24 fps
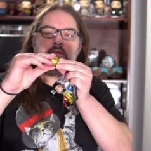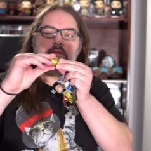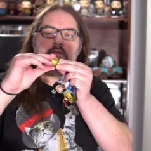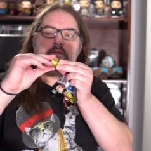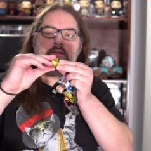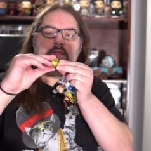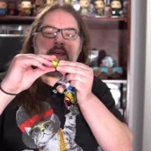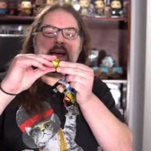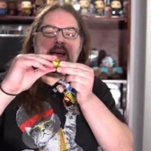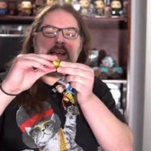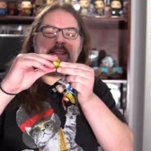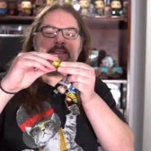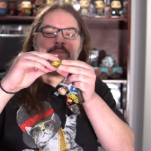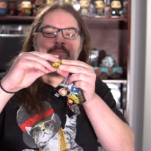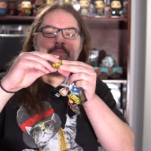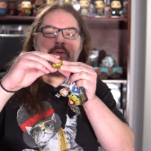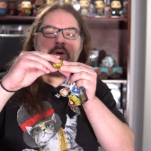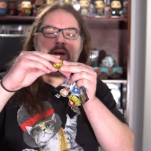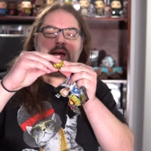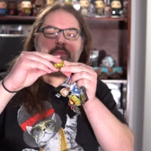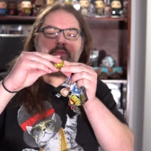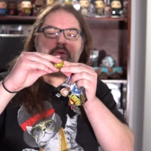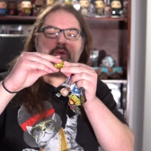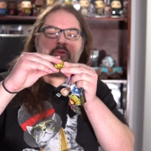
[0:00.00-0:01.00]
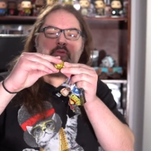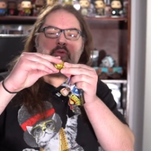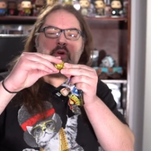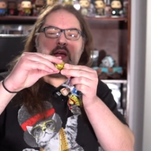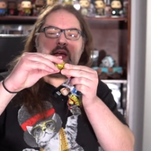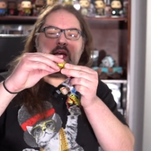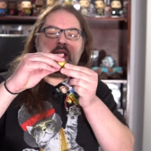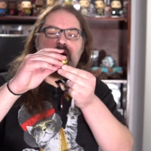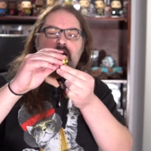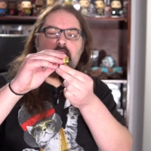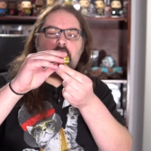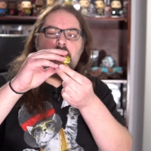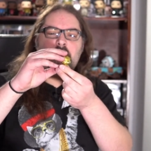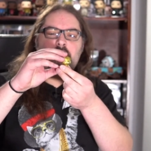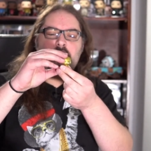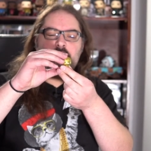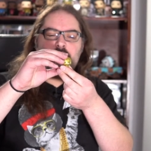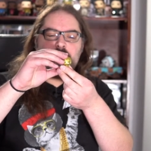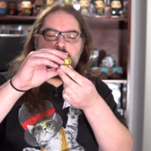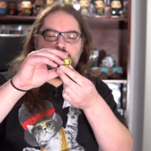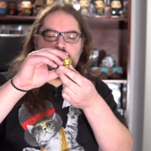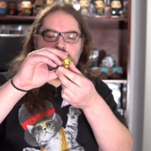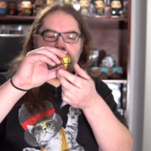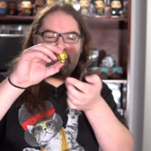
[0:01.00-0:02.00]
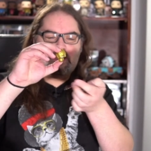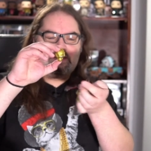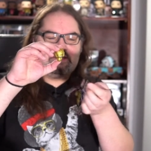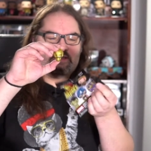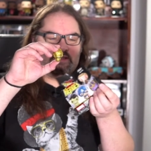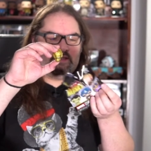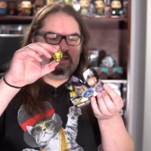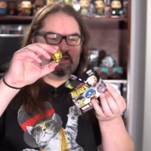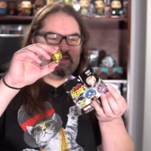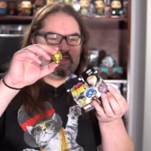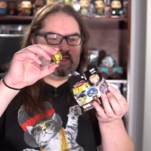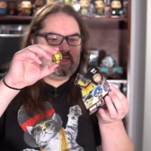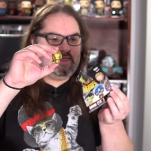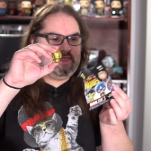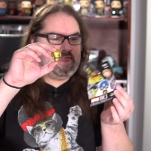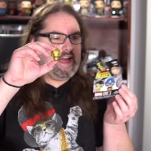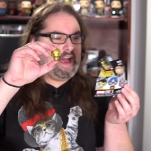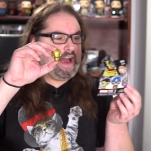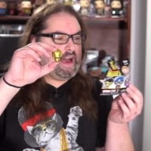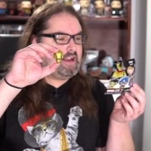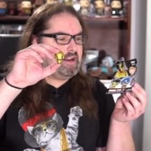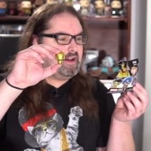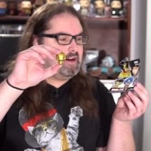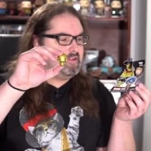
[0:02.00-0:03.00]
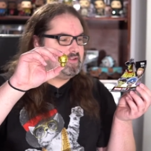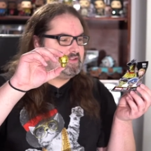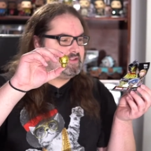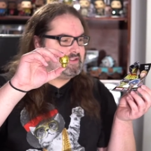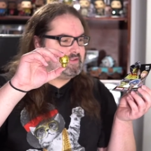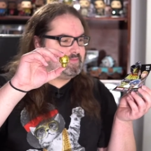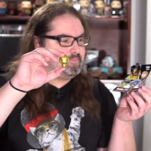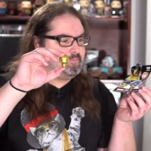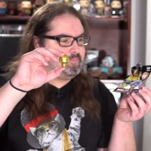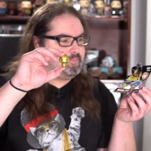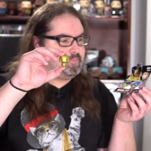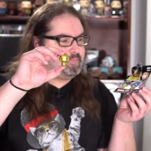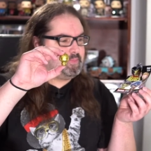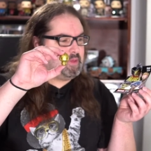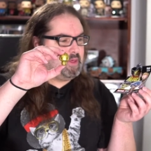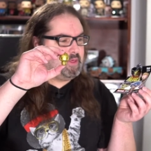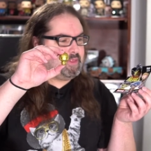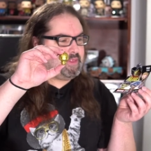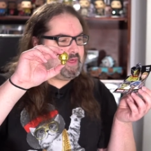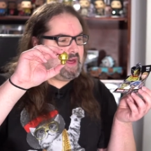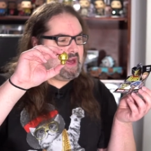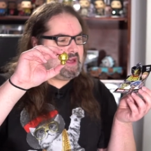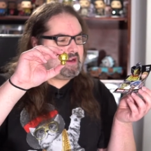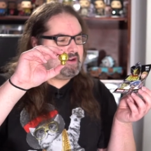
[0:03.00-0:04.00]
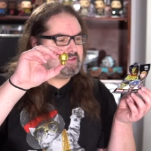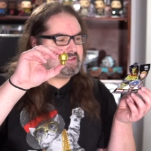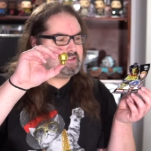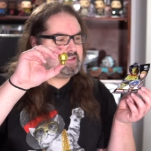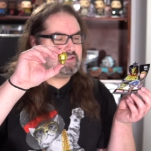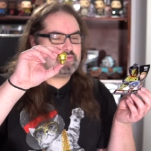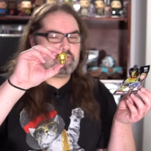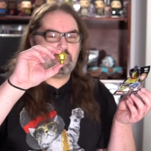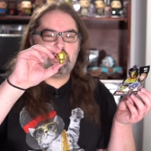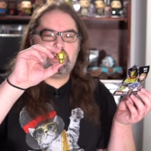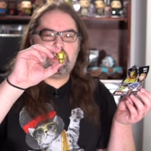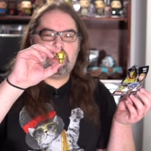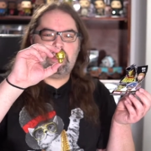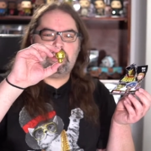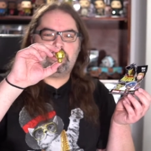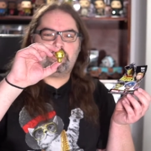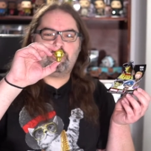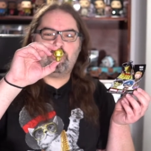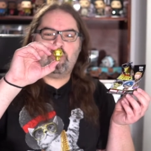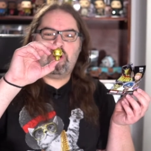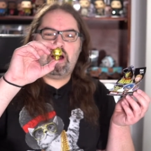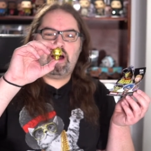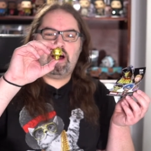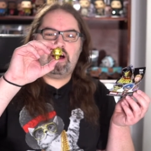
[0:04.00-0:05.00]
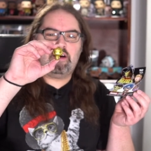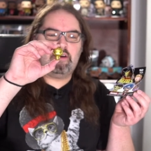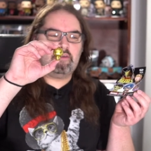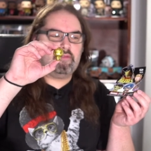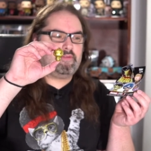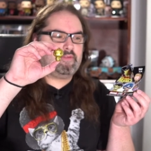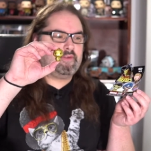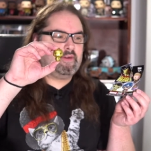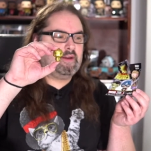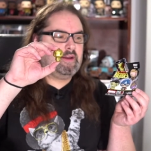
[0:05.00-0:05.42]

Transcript: That's probably rare because Thanos, the Thanos is one out of 12,